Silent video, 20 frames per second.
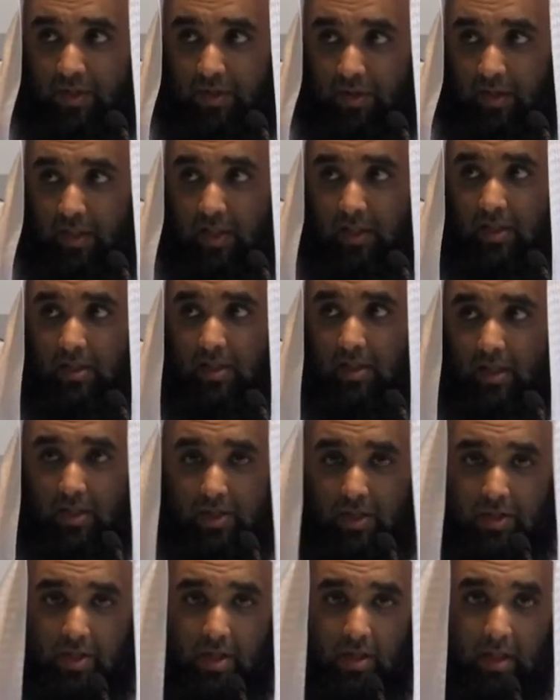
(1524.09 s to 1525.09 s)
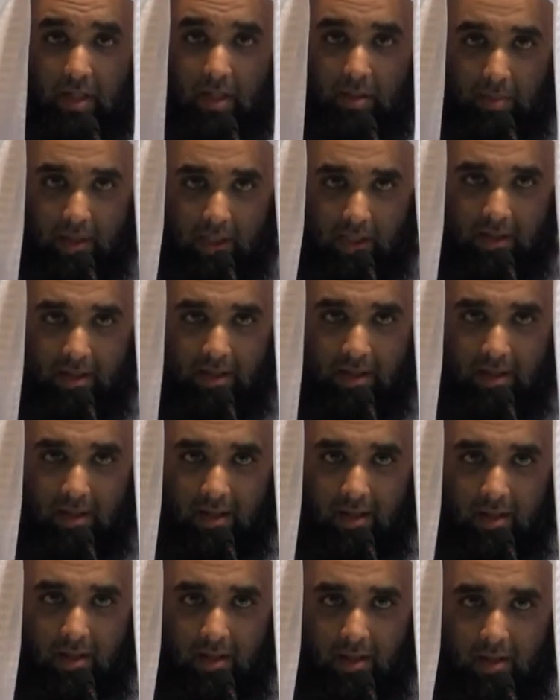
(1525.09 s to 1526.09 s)
So it doesn't necessarily mean
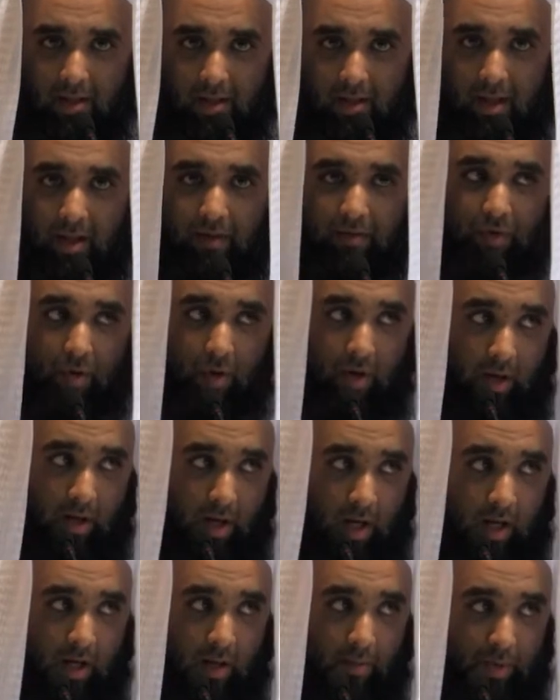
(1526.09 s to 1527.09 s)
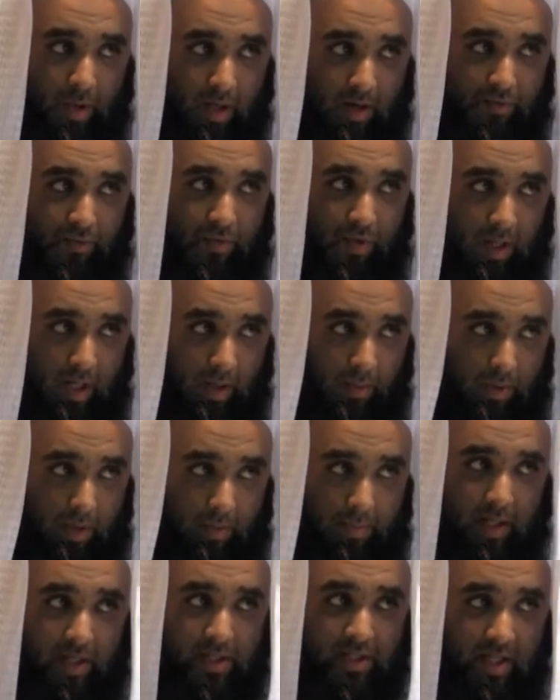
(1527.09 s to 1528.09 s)
that if you are an Arab, you have to like what the
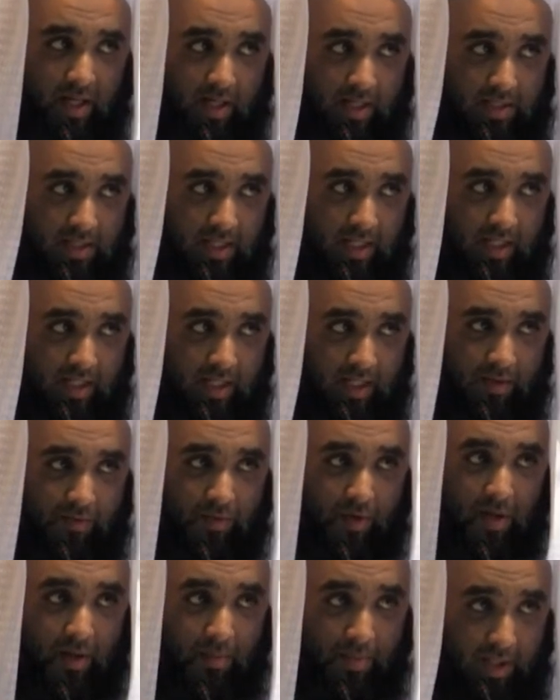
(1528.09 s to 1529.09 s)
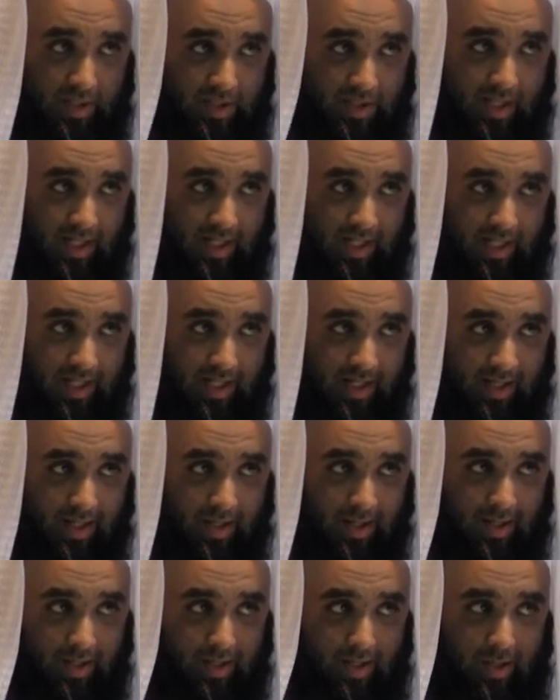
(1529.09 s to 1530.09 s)
Pakistanis eat, and if you are a Pakistani,
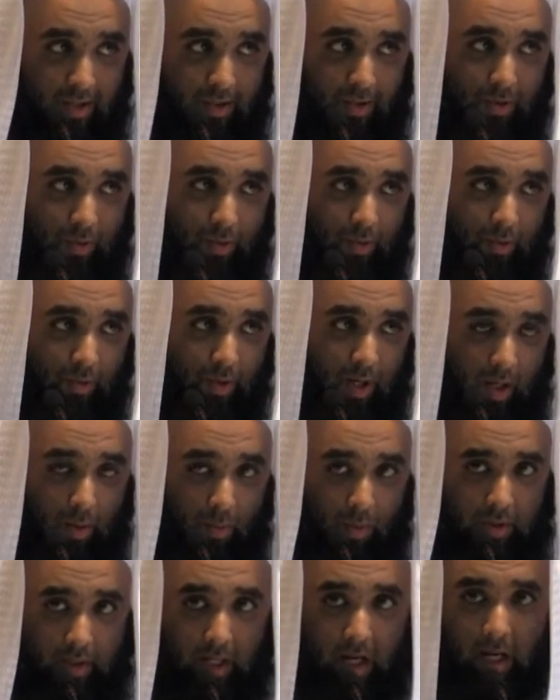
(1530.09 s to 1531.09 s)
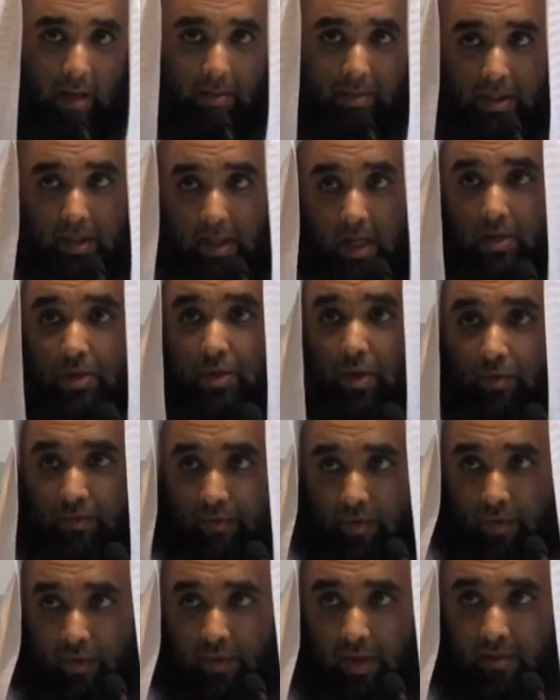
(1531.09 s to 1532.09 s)
you like what the Arabs eat, and so
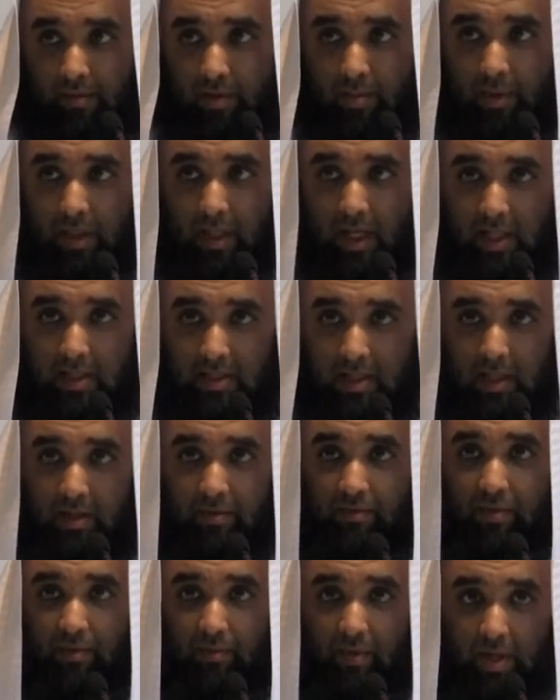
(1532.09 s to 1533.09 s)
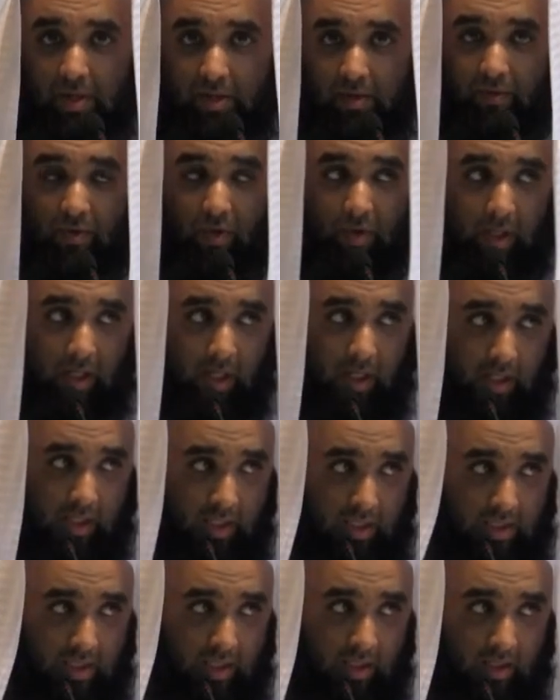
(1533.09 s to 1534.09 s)
forth. Everybody has their different ways of cooking and
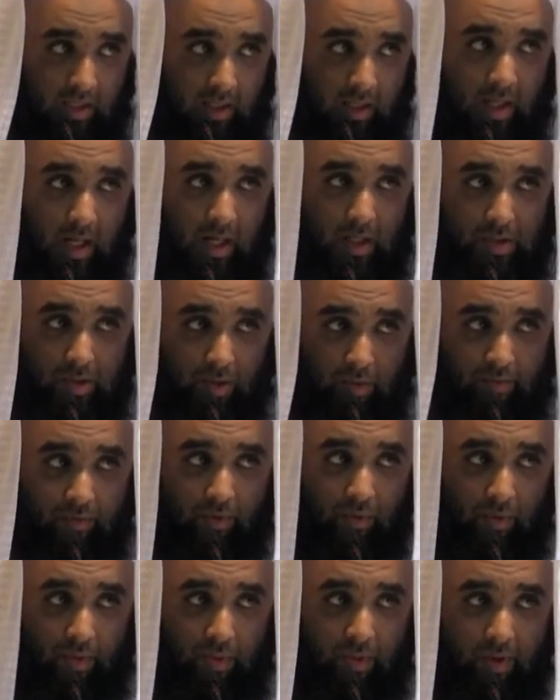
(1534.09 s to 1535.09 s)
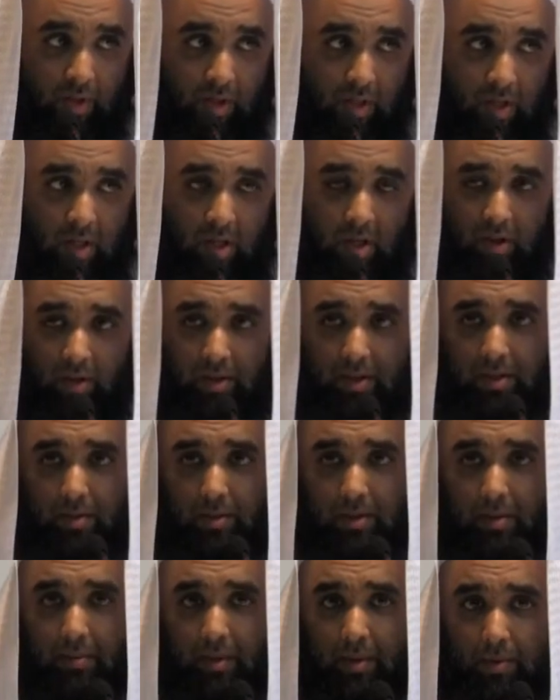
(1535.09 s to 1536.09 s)
eating, and so forth. So this
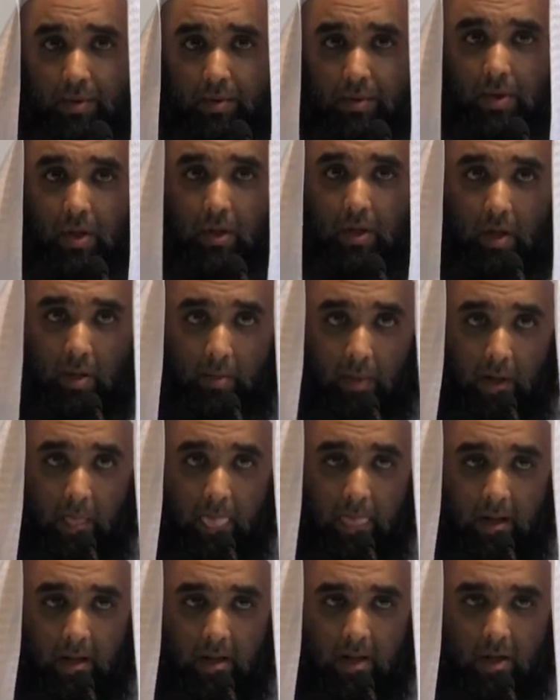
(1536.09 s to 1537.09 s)
was something which was not common.